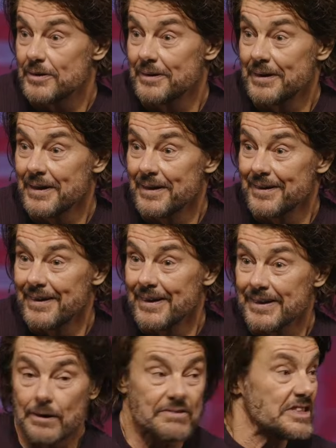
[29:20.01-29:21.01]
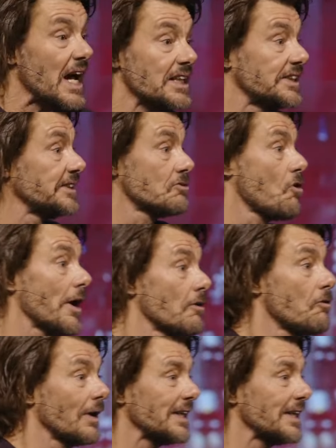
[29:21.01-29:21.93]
So you haven't touched, is it right or